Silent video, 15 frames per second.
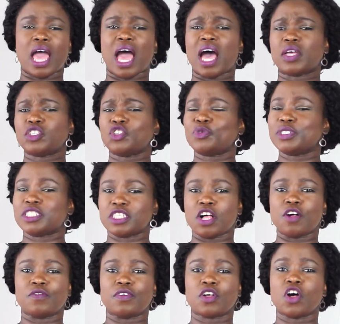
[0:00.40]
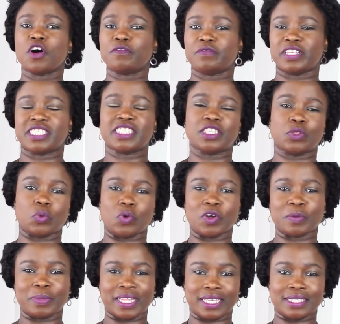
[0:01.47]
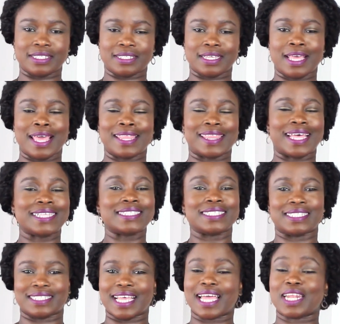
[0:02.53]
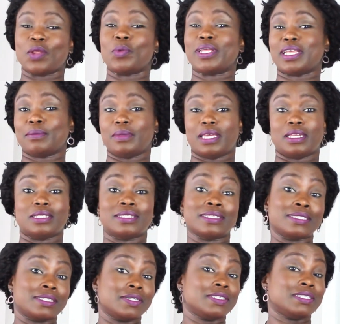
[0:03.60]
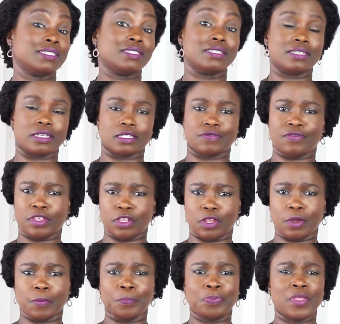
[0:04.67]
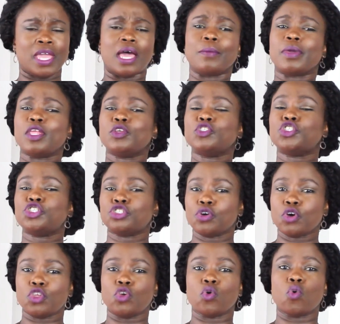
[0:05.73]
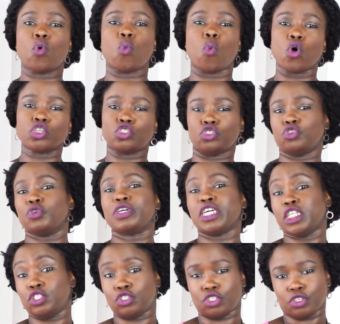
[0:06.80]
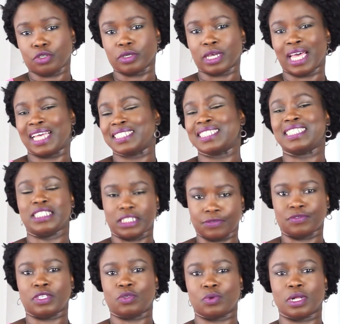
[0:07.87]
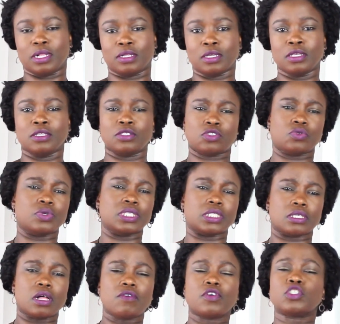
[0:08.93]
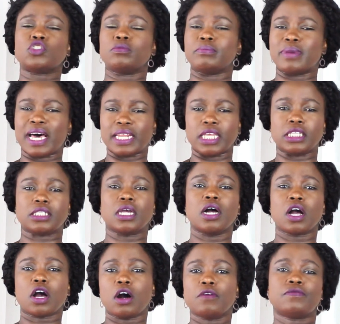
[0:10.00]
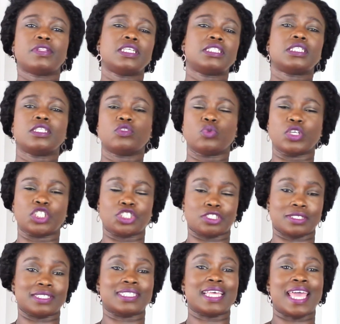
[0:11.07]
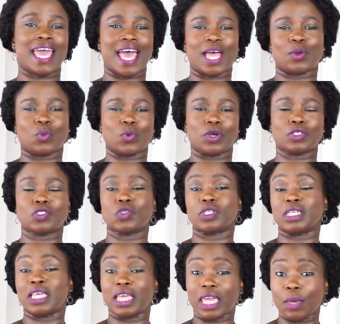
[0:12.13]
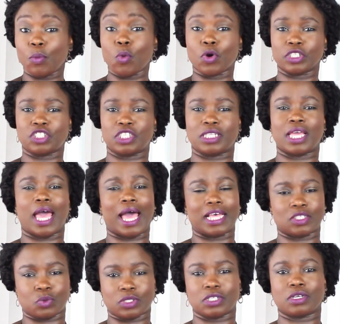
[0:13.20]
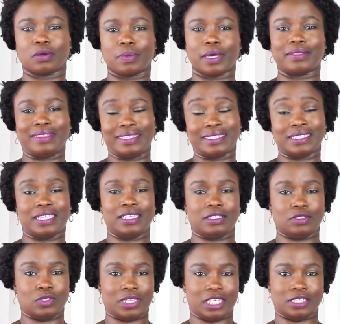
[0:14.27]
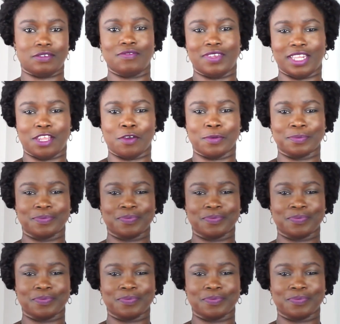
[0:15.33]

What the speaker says: How do you resolve conflicts in the workplace? That's exactly what I'm going to discuss in today's video. I'm going to show you what you can do as an individual to resolve or to manage conflict situations at work. So keep watching as we talk about this in today's video.